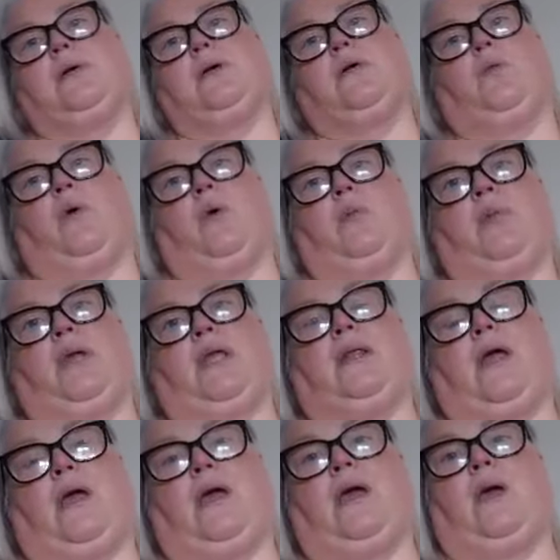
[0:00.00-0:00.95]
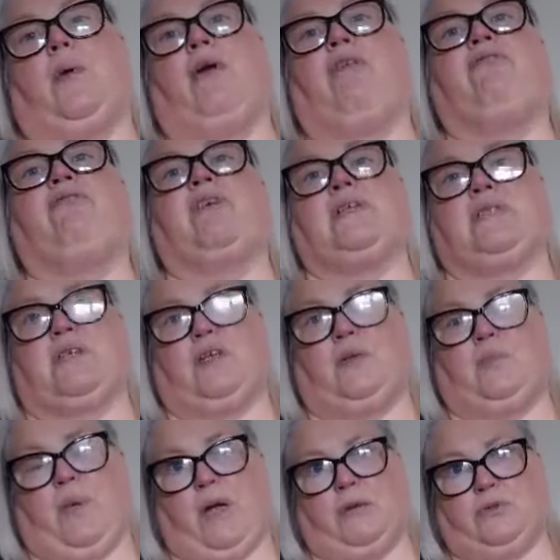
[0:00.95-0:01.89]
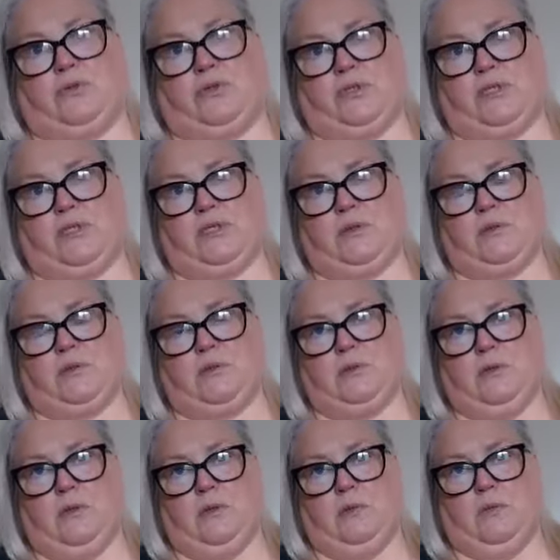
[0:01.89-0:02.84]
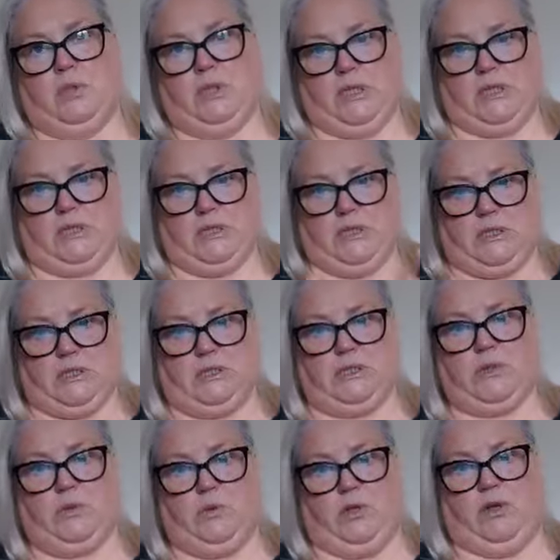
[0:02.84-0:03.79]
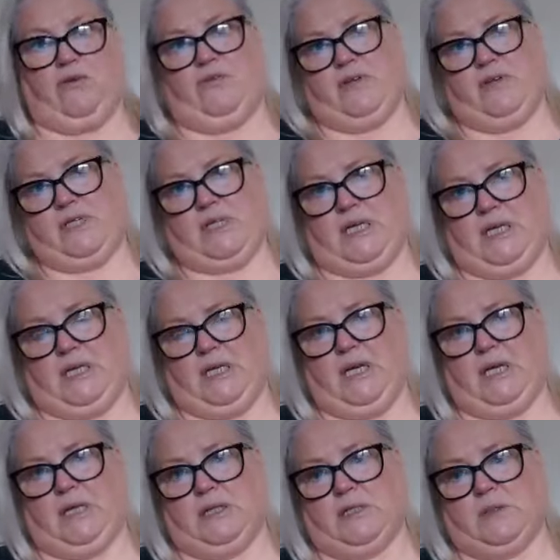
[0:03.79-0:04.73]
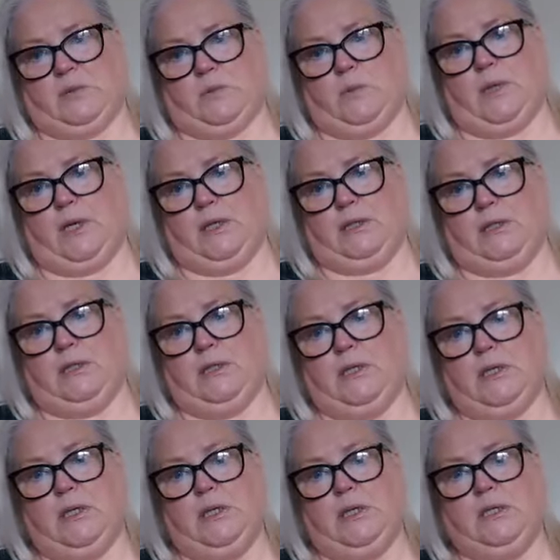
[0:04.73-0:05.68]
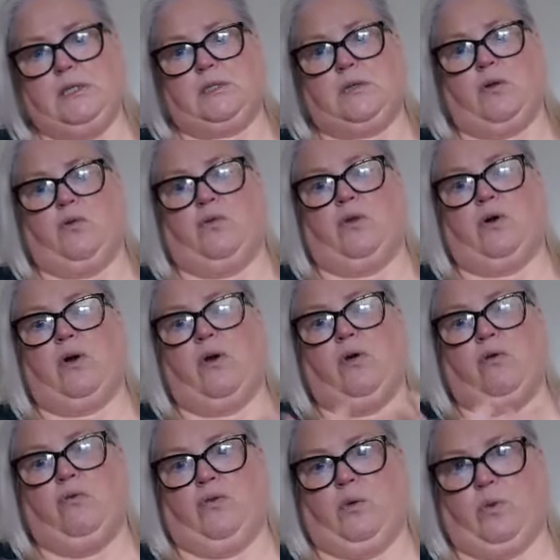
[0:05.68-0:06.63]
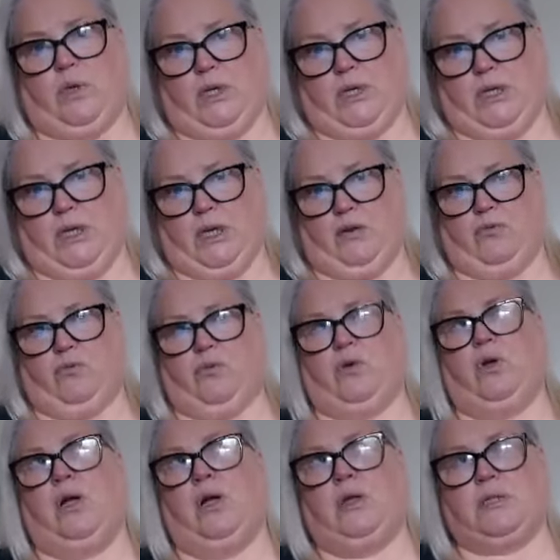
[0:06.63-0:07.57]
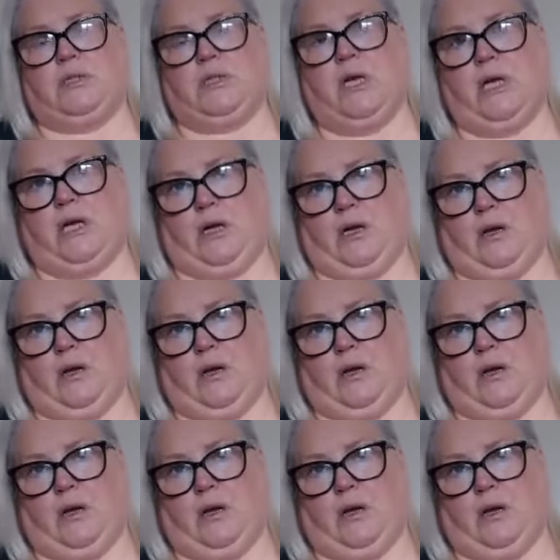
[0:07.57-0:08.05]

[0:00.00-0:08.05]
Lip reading: when we think about physical boundaries, but this is to do with our physical health as well. So if we're overworking, if we're not taking our